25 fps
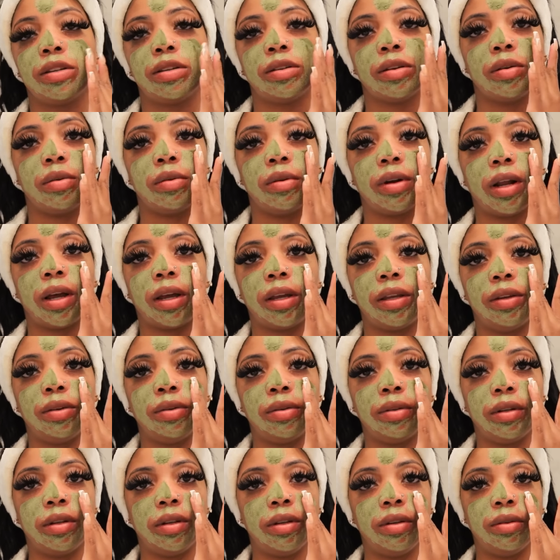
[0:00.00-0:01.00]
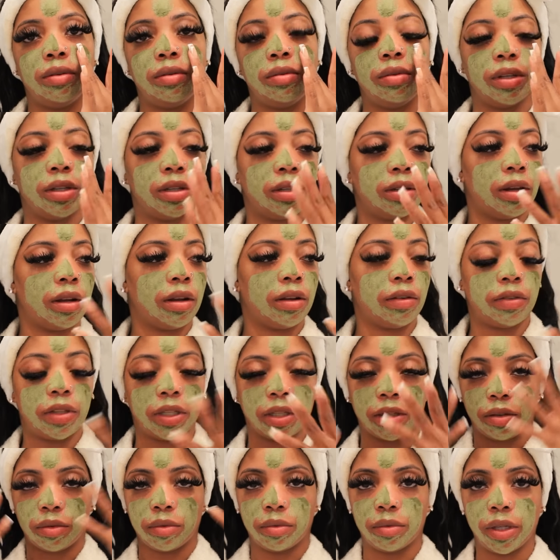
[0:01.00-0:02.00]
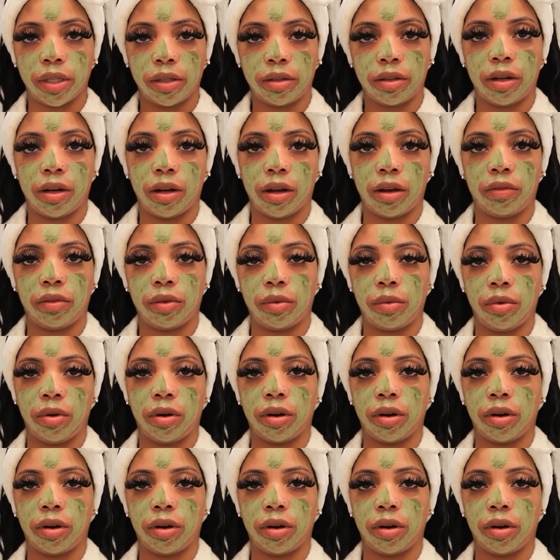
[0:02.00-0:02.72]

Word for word: So what I usually do instead of just rinsing it off with